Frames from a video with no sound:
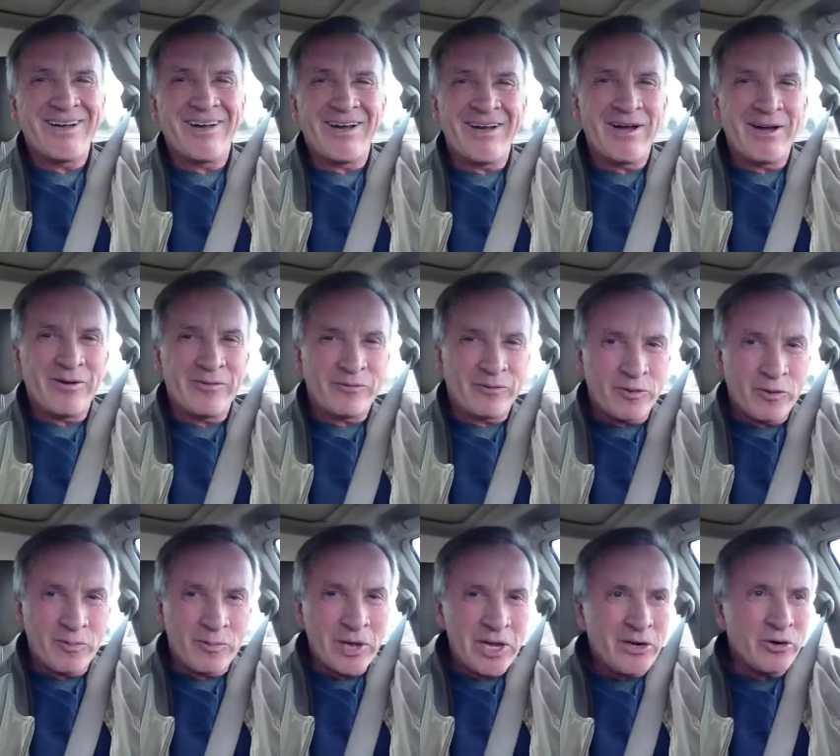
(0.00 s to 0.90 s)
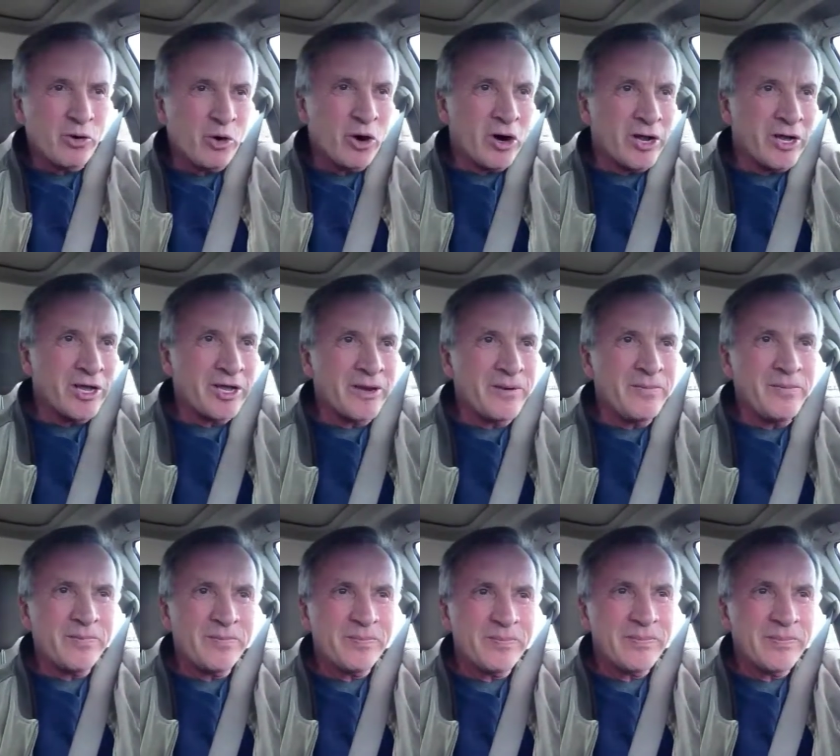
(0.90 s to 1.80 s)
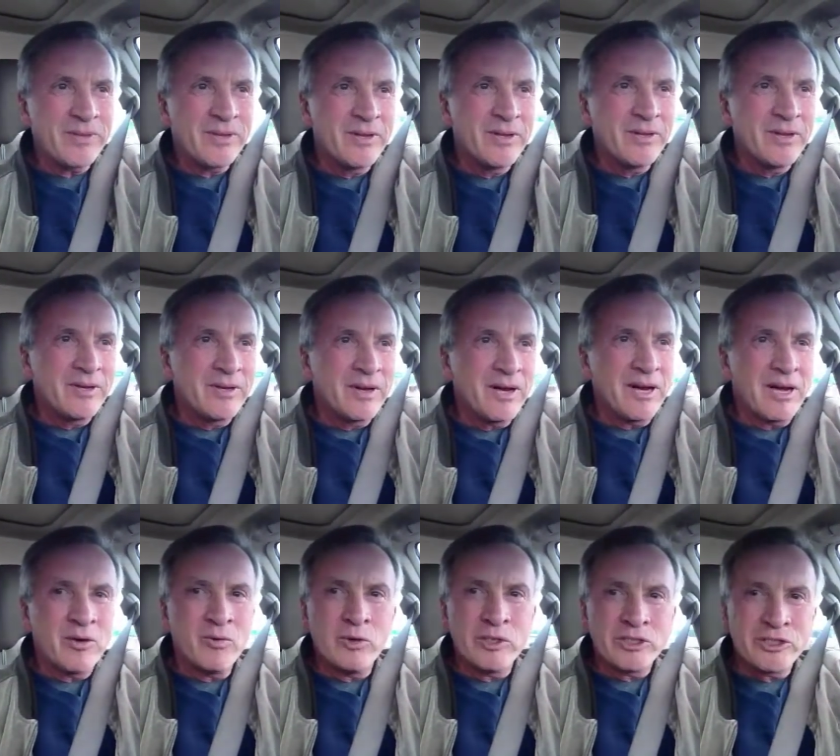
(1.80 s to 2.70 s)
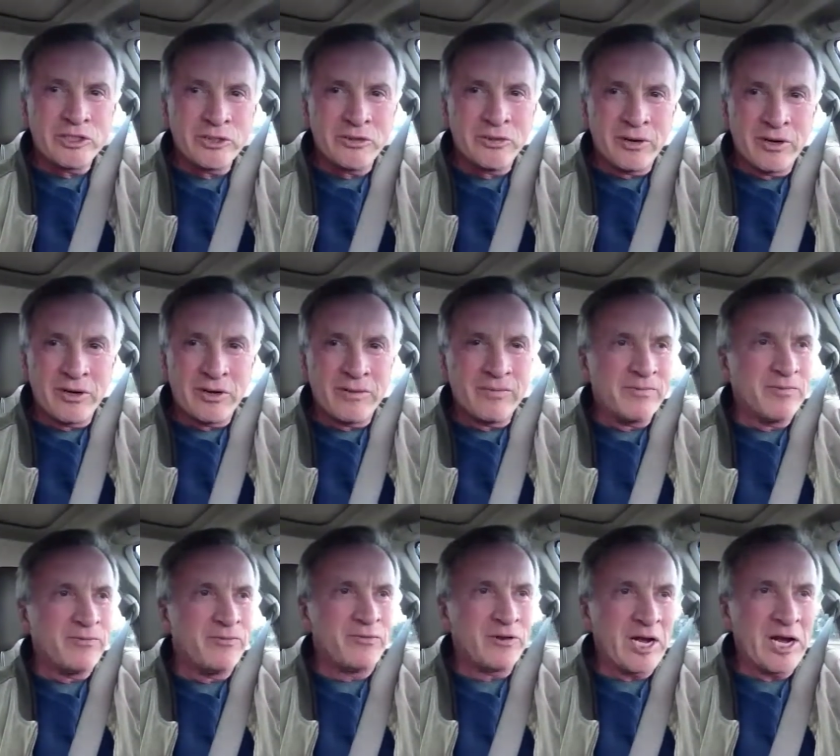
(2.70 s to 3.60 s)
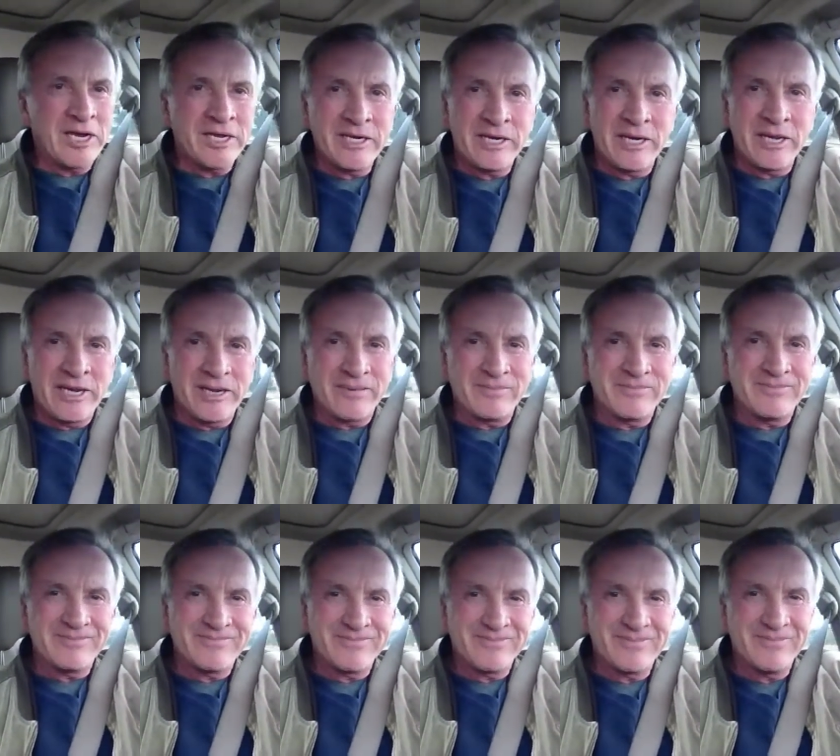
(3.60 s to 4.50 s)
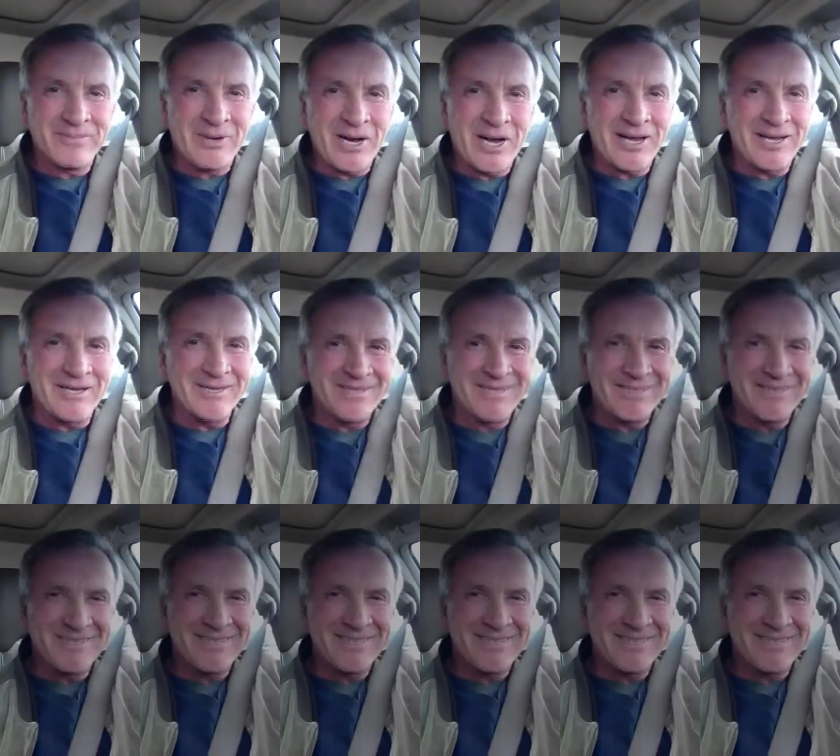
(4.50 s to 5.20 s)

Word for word: uh, from Bend, Oregon, I wish you a fine day. Bye.